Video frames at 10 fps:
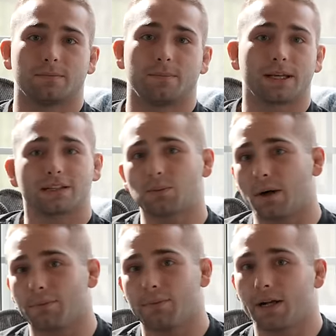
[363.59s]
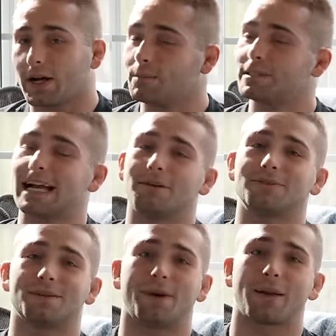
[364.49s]
But guess what? It comes down
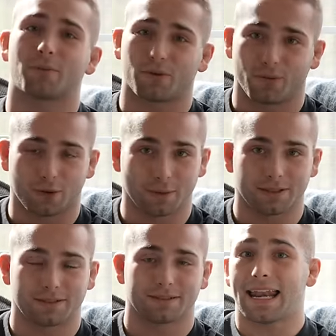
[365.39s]
to my performance,